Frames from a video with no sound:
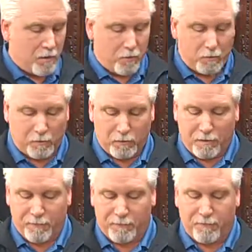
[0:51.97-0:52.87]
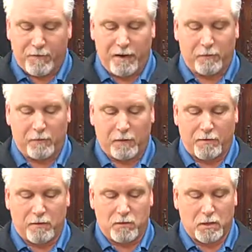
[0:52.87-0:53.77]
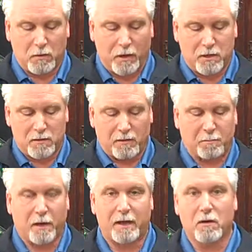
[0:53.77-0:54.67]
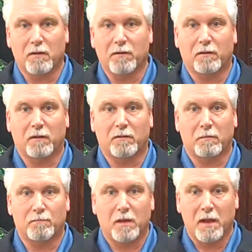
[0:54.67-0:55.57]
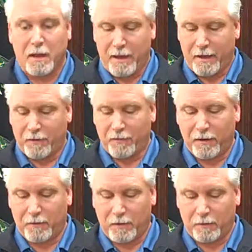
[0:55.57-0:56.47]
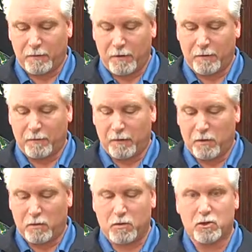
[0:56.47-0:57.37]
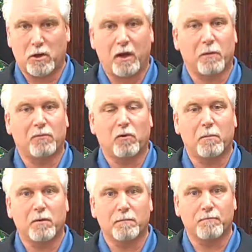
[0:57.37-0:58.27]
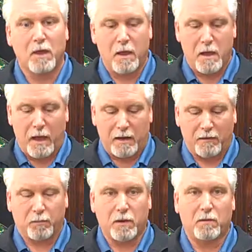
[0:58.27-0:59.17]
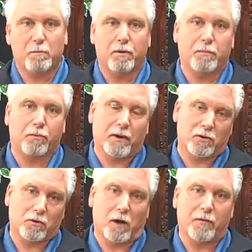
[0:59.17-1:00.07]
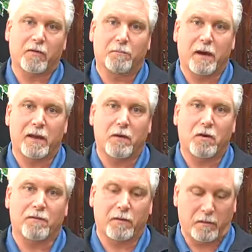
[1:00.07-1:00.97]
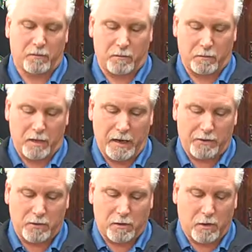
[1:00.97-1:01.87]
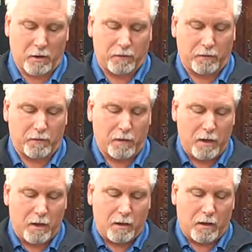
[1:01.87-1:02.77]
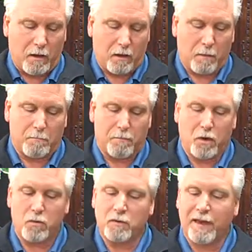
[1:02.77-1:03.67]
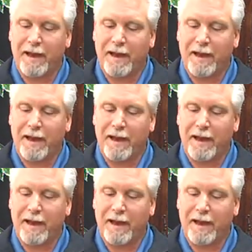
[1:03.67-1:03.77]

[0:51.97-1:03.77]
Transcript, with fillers: there are different phases of degeneration of the spine and nervous system. A healthy disc is a good shock absorber, and as we put pressure on the spine and nervous system, it actually causes bone